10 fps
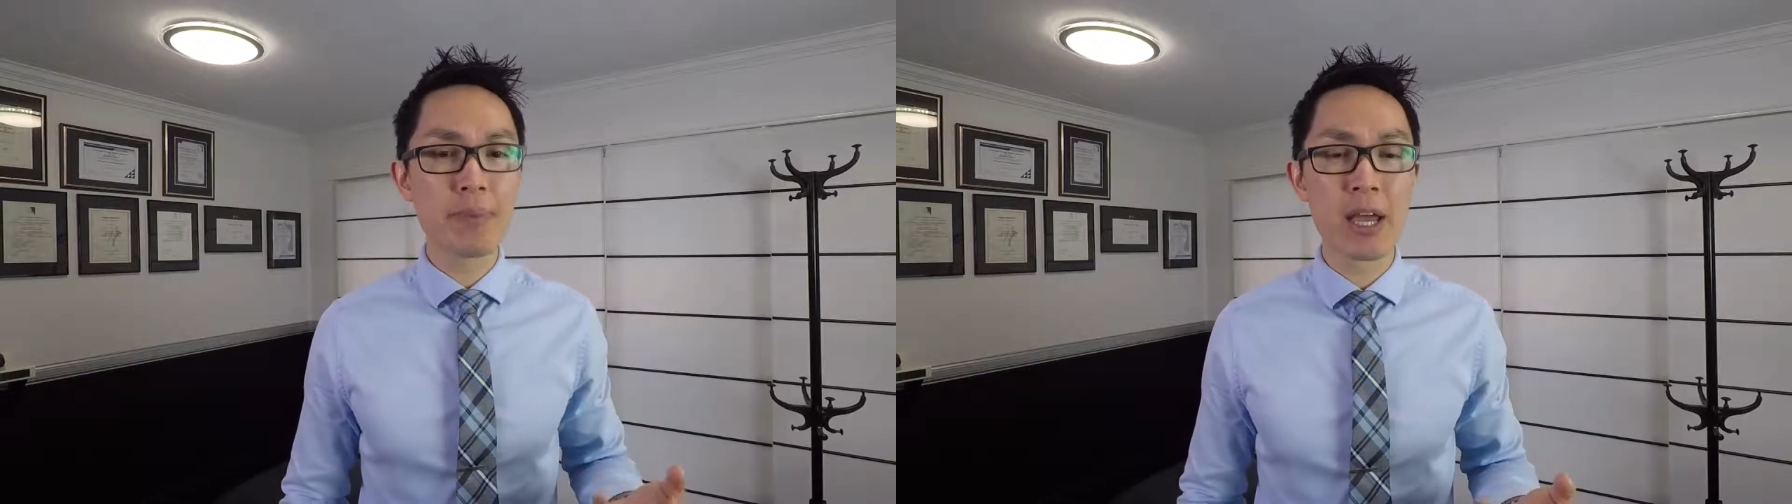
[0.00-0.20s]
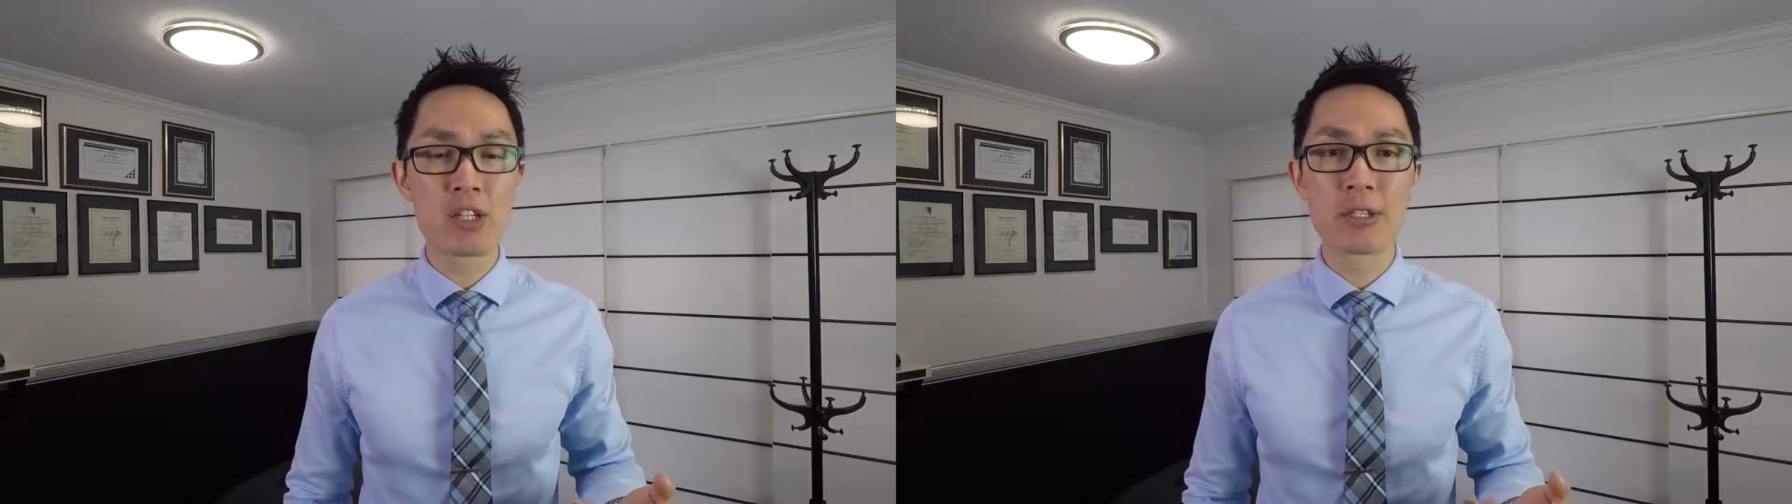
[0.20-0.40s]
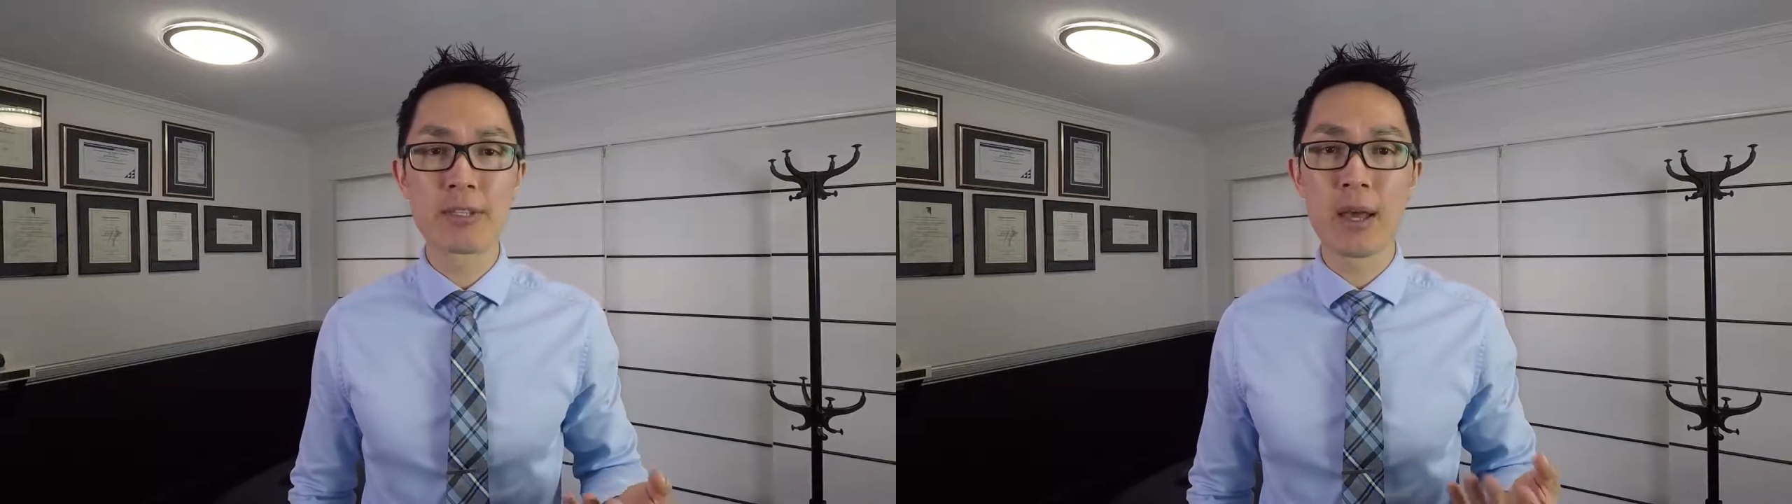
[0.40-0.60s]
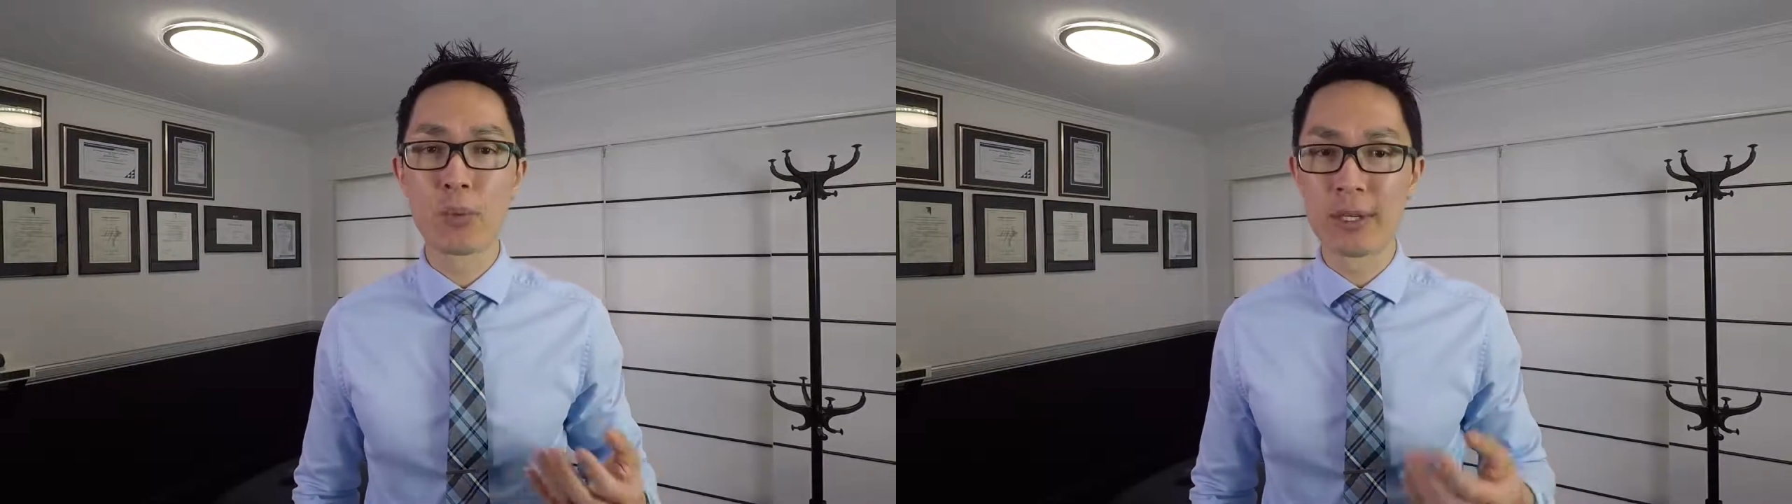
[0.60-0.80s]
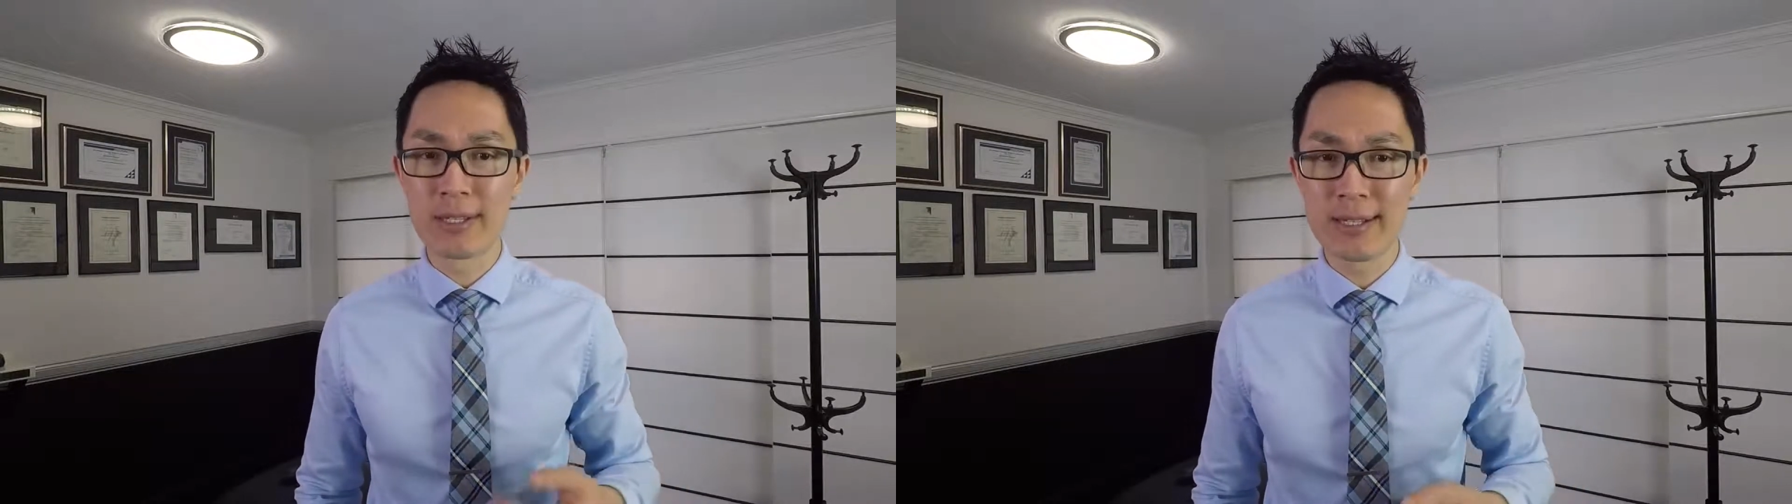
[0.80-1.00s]
patients
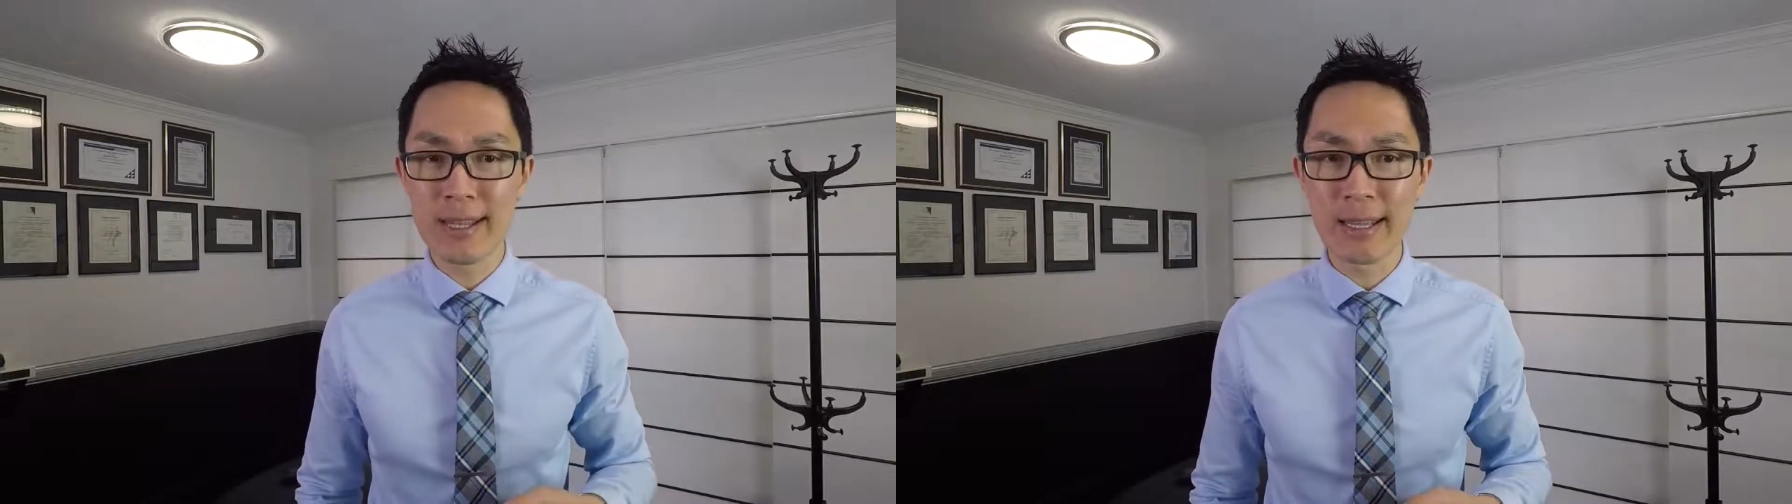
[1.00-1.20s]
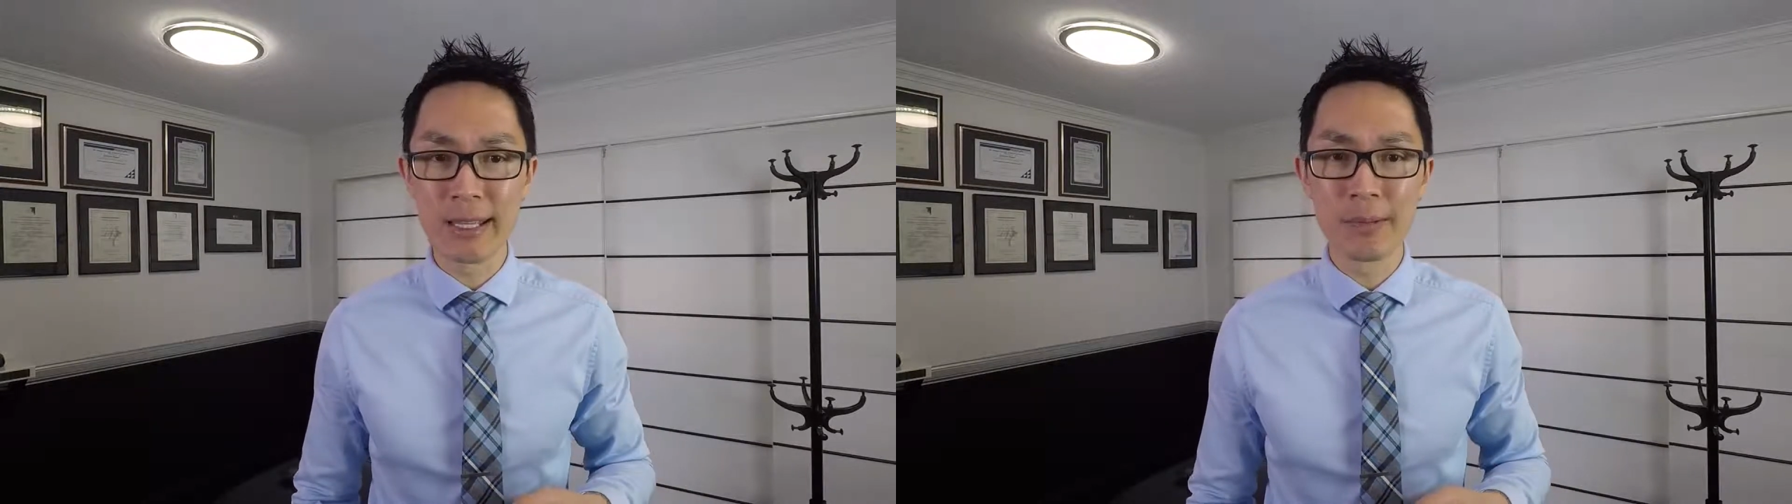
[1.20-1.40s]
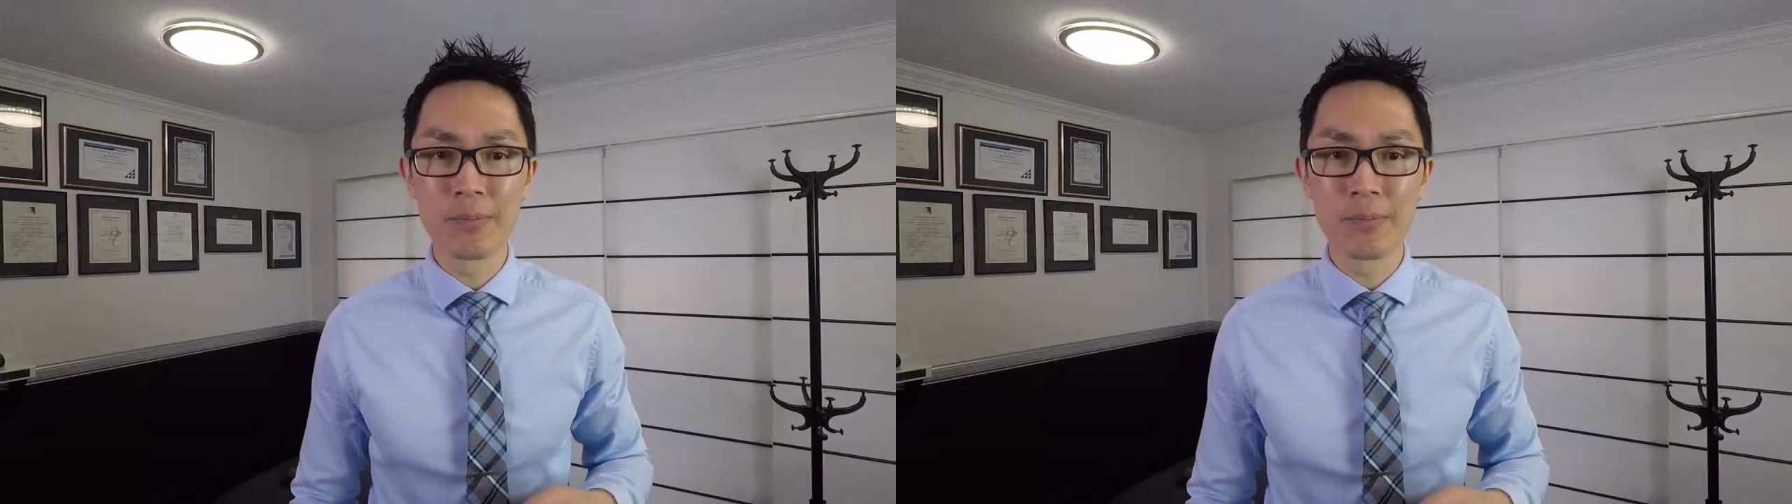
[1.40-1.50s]
that we see,